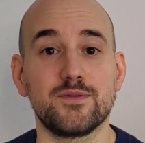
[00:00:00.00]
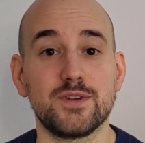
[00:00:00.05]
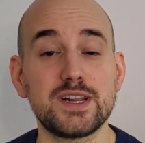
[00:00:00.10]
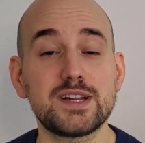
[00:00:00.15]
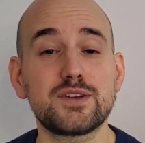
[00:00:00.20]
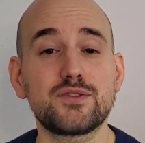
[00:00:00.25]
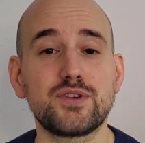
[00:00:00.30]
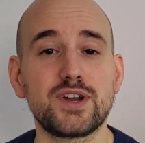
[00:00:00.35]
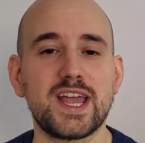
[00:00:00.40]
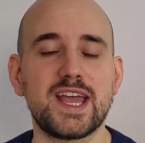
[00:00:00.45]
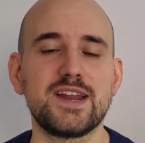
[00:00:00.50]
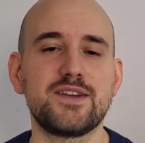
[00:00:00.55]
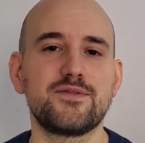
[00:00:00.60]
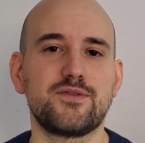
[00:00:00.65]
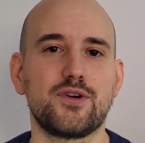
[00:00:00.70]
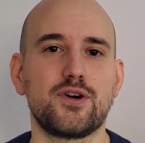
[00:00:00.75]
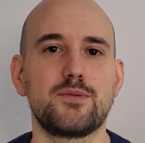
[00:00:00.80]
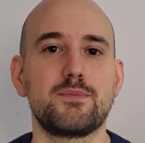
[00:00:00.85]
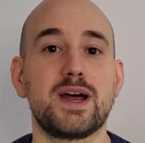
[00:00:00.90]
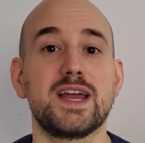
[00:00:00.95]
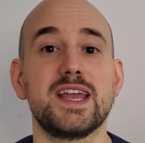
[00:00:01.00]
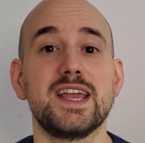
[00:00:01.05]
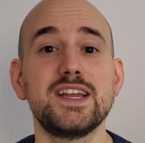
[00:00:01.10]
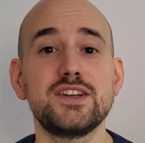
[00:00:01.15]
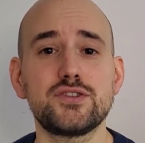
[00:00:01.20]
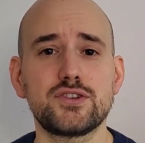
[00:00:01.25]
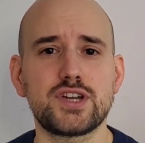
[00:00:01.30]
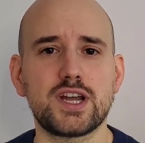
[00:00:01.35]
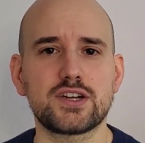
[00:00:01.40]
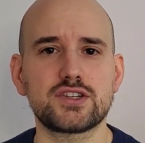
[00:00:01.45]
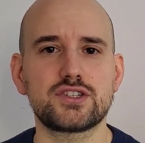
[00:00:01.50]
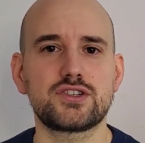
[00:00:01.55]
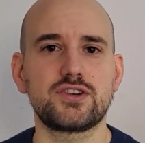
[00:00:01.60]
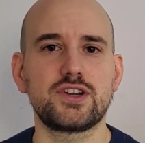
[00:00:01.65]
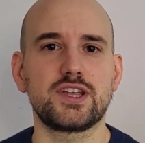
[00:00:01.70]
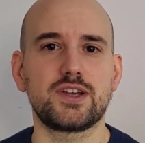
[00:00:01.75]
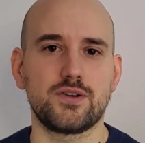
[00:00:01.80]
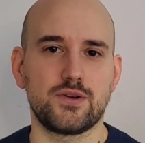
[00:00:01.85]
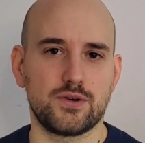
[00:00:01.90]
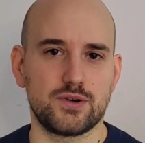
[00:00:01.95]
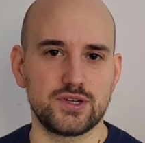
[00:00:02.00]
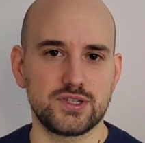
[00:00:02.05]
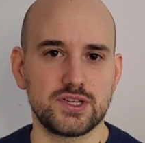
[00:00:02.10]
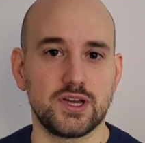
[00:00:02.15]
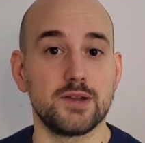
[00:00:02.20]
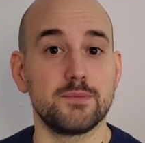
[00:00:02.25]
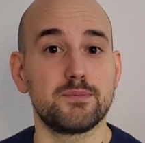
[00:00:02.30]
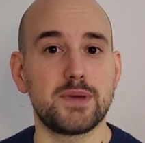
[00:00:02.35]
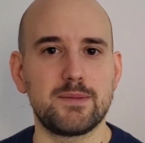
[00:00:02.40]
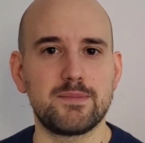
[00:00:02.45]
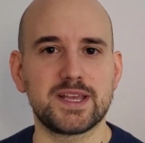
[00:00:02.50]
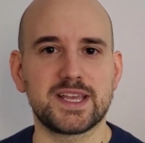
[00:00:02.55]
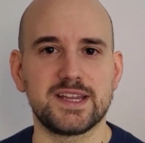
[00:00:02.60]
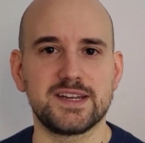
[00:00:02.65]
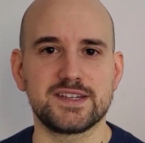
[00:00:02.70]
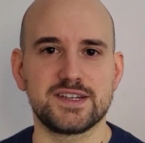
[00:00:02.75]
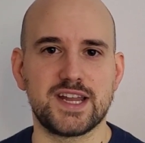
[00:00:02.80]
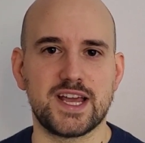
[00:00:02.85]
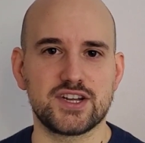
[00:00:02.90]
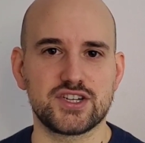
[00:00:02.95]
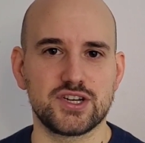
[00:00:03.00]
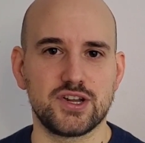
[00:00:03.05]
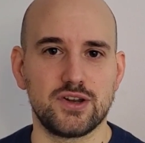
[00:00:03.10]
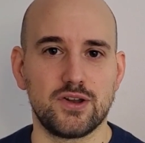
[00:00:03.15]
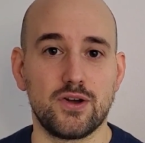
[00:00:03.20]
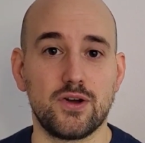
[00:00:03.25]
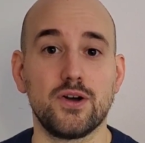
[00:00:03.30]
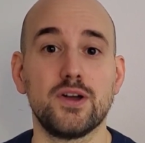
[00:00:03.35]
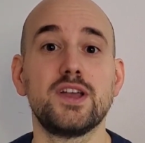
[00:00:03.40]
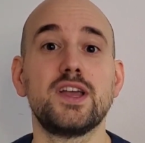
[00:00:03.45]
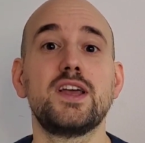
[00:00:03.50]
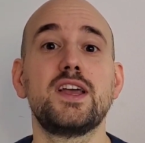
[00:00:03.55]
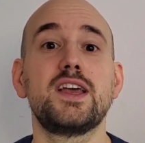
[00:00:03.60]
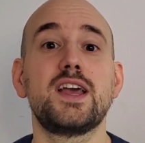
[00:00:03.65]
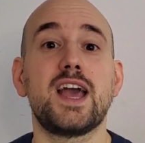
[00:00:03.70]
will create for my introductory course on public international law